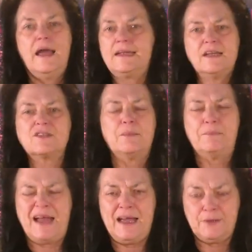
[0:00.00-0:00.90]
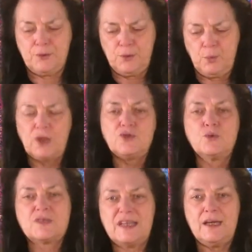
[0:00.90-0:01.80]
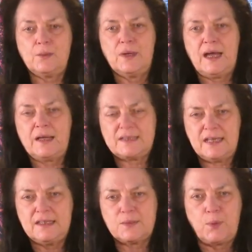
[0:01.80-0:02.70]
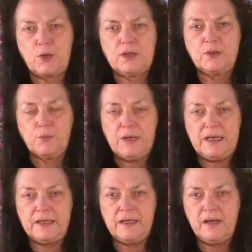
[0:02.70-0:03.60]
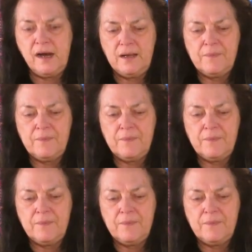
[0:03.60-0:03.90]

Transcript: It doesn't matter what you said when I said this part in the reading.